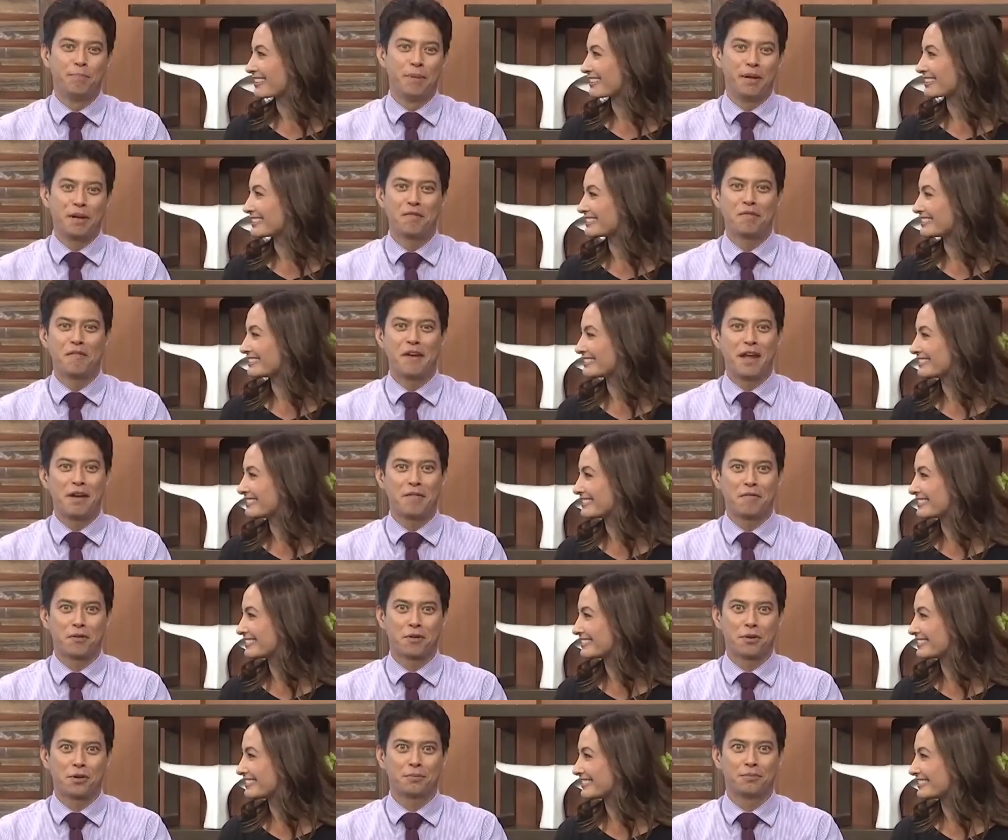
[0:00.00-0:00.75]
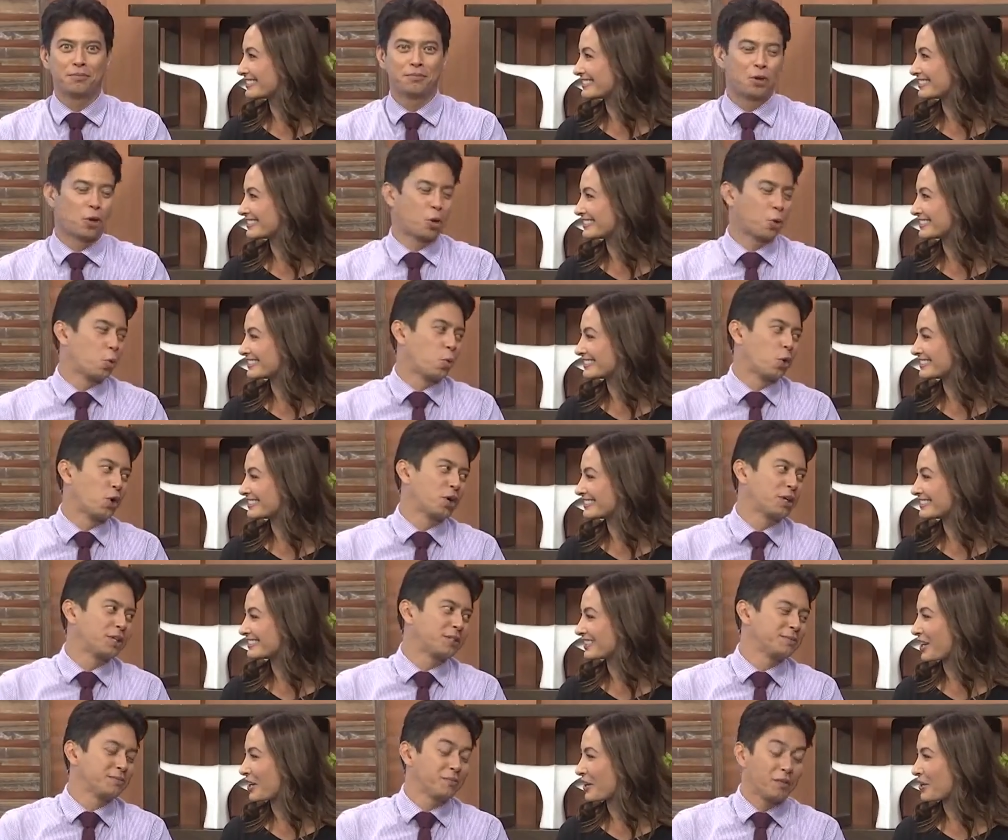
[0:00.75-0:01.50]
Speaker 1: Big fan of her her
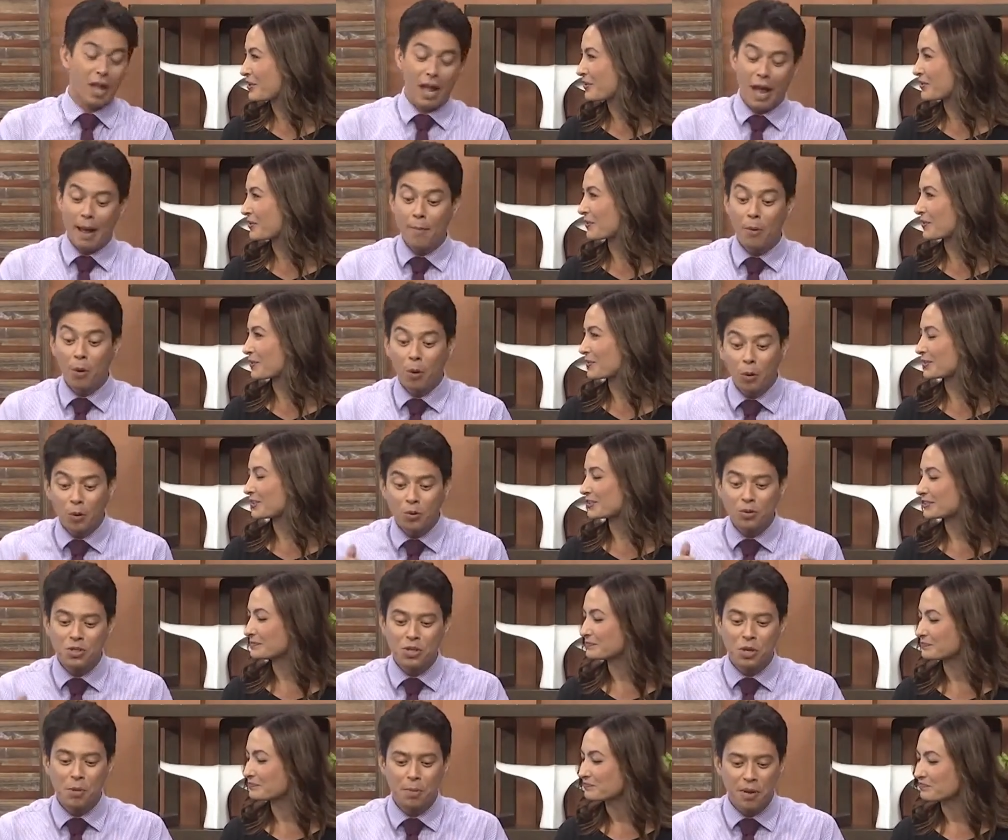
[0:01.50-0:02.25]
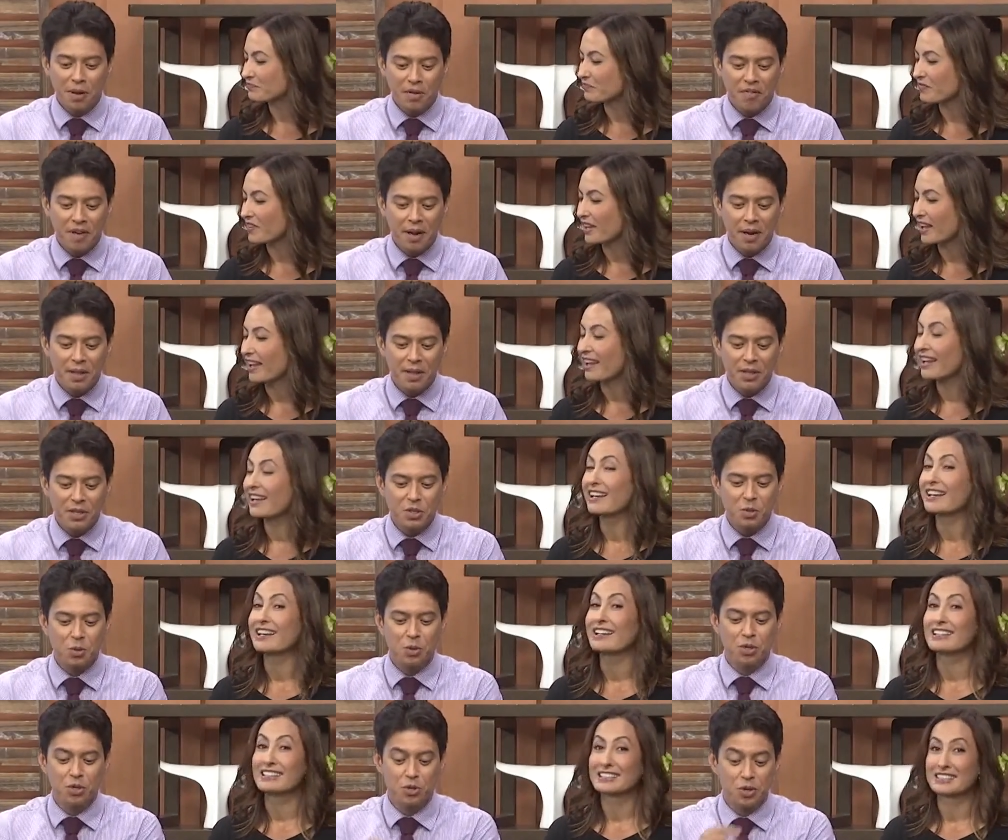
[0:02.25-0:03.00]
work. Oh. I'm also a big fan of
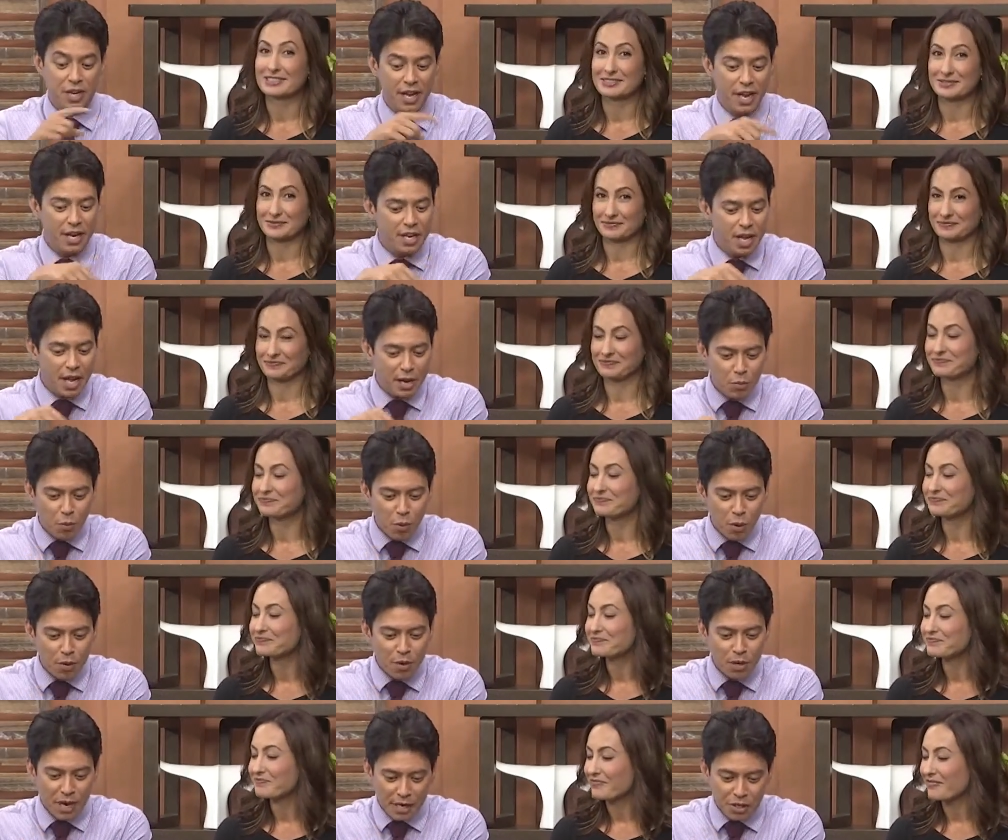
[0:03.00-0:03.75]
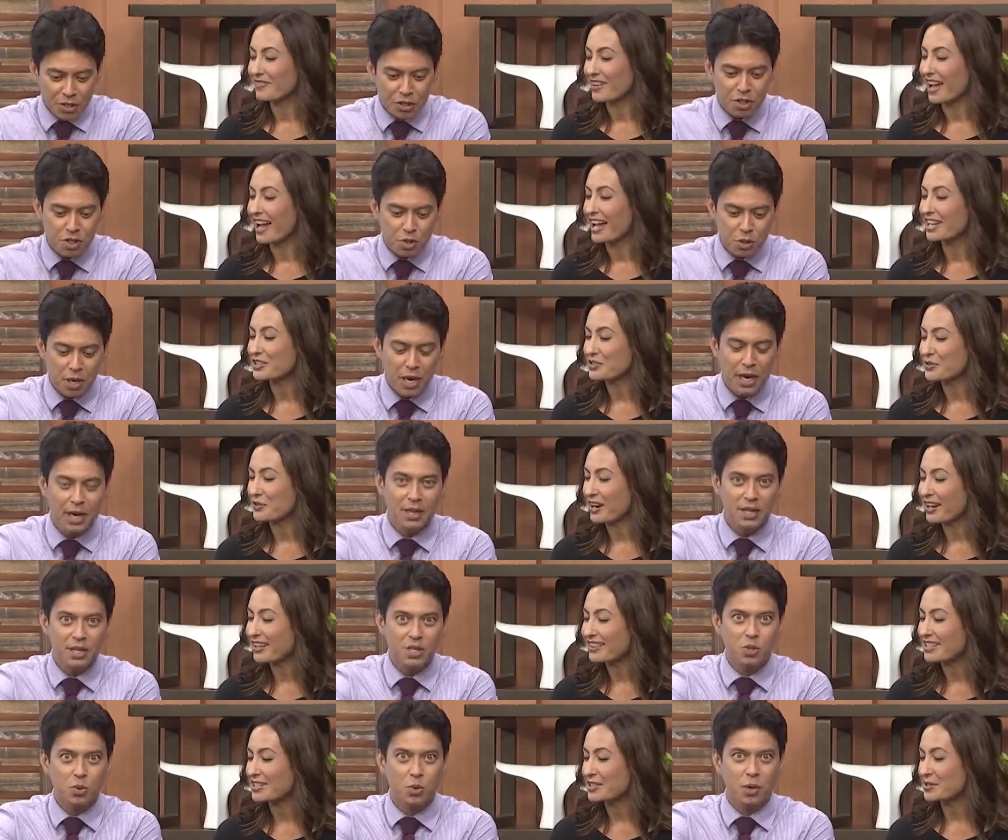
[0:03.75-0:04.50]
this one, Trini, and, and we were actually
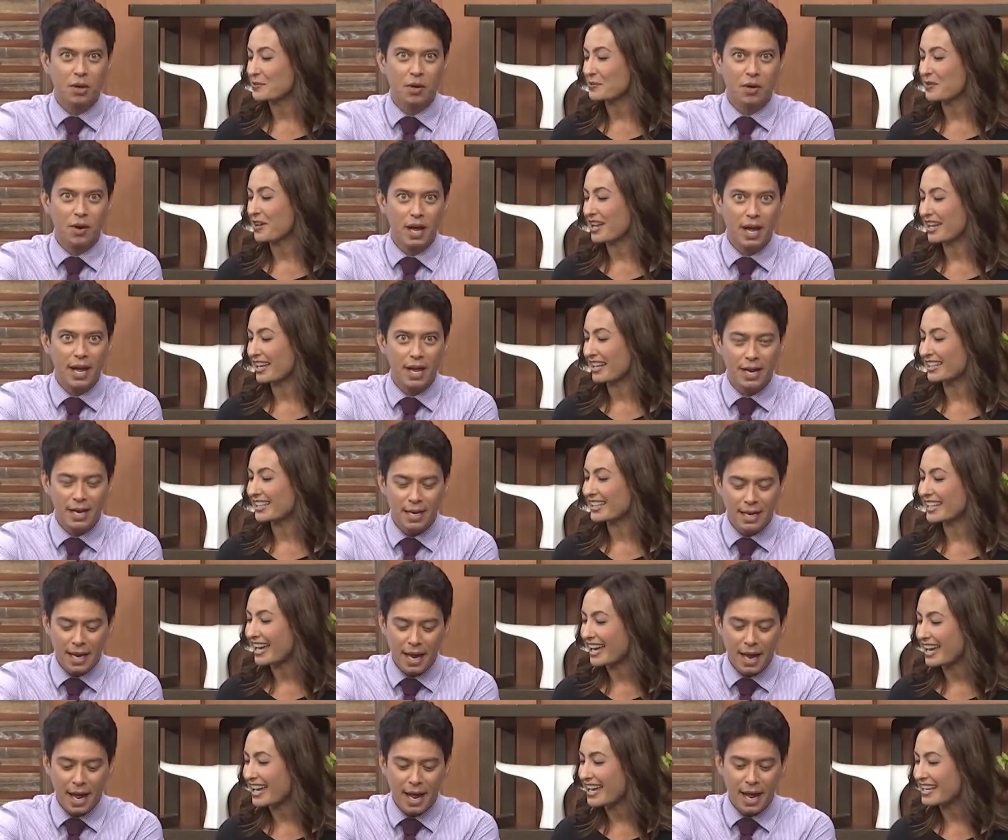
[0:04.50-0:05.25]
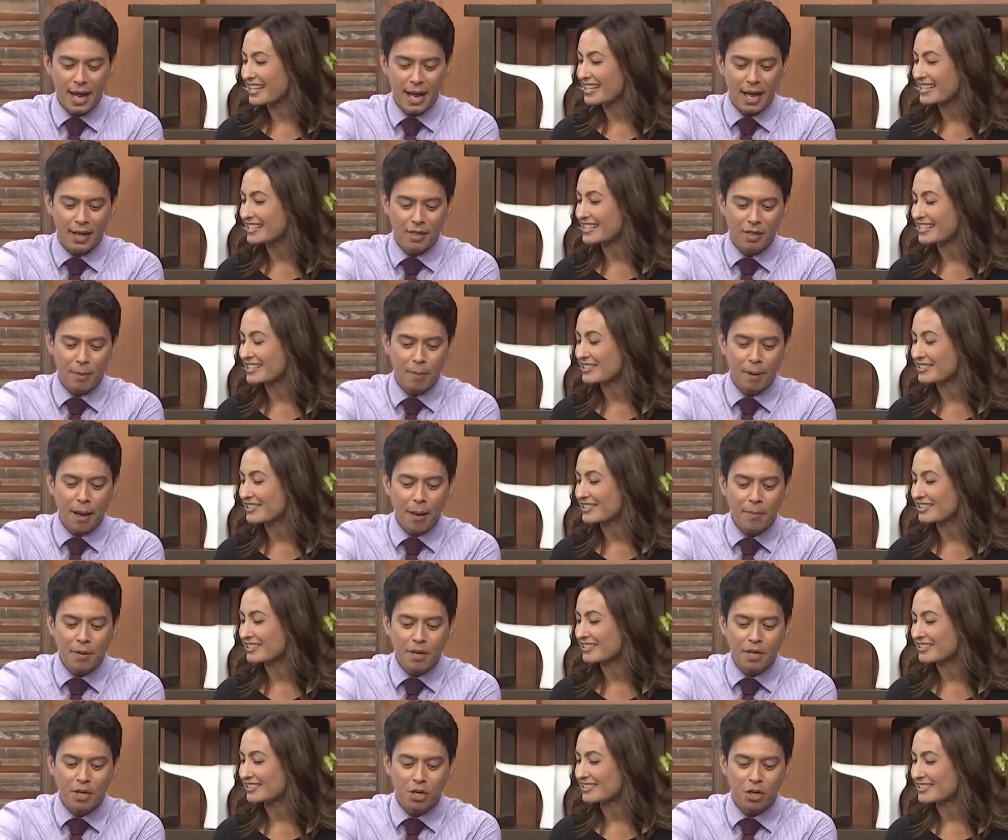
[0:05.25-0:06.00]
trying this, this, one, one right? Yes. Yeah, the
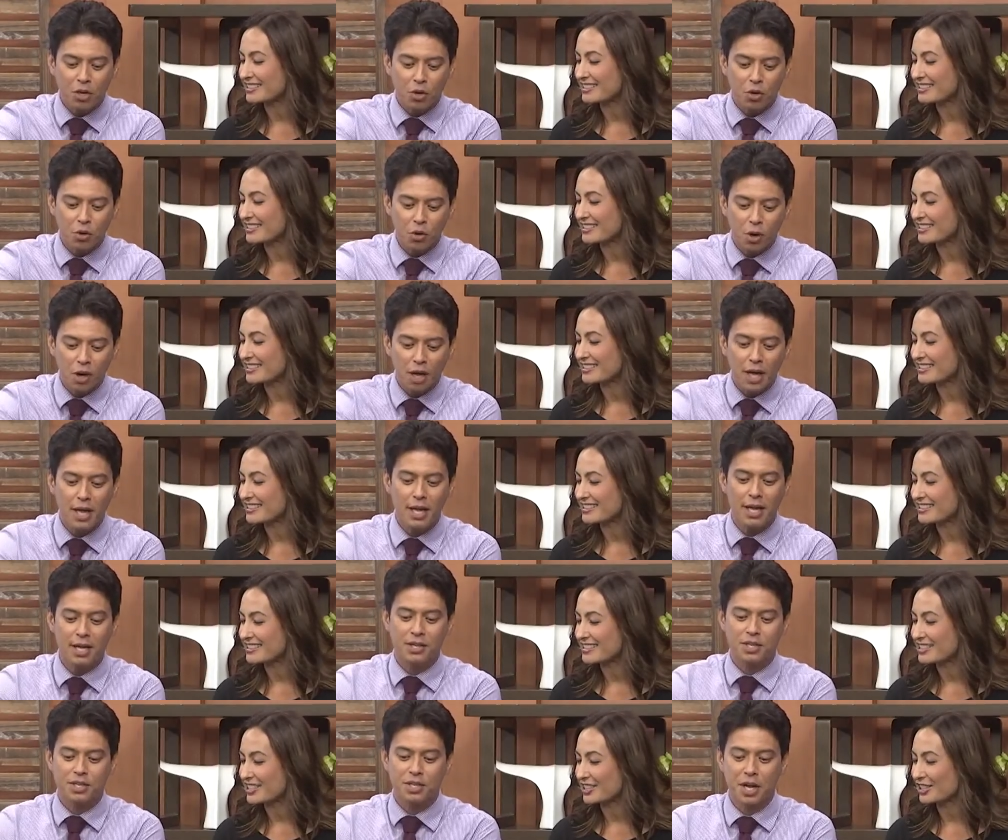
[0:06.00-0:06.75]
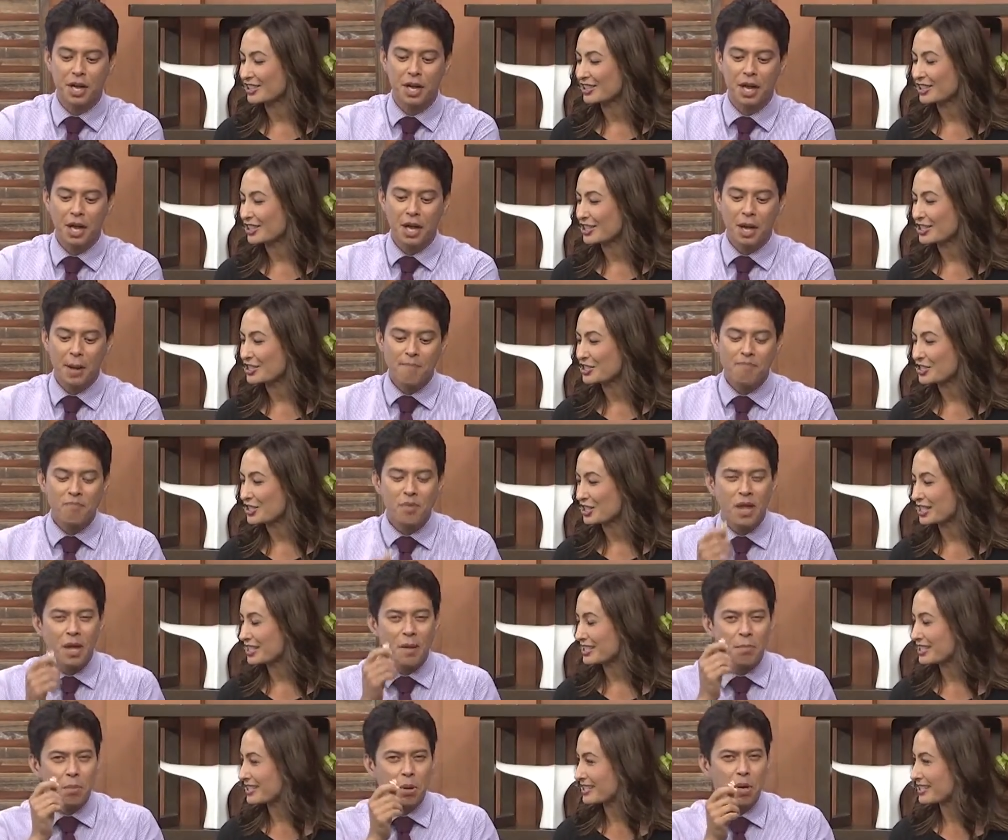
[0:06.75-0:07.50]
pumpkin crunch.
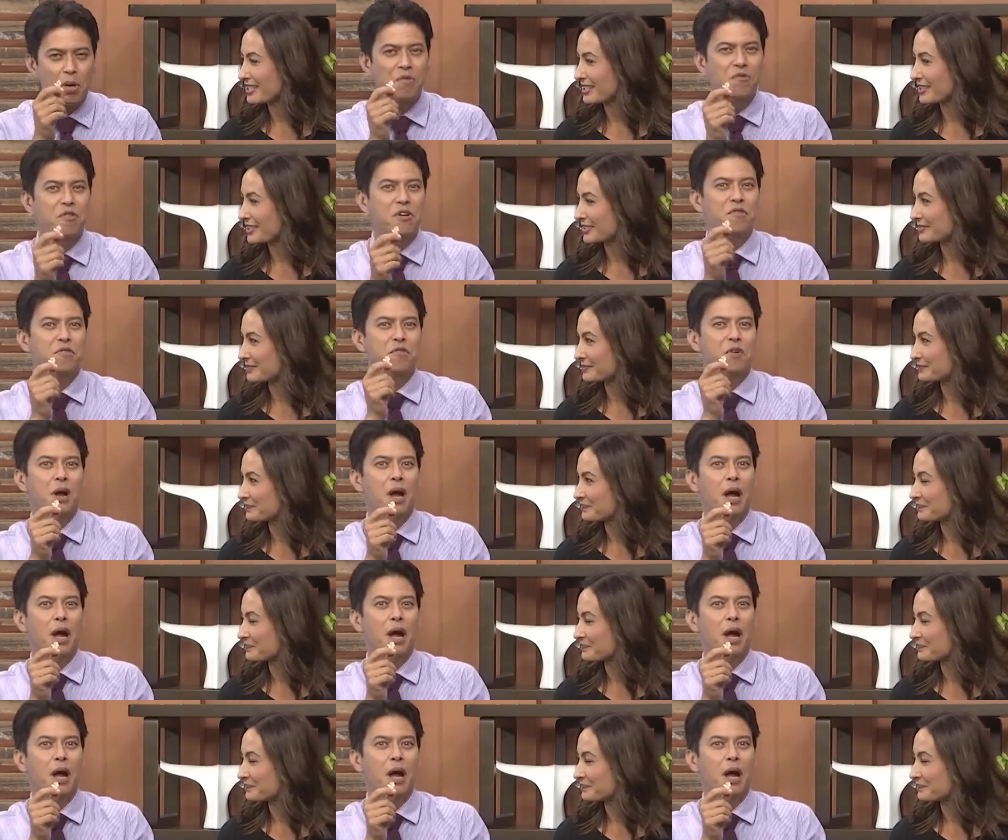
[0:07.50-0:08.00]
Delicious. Perfect for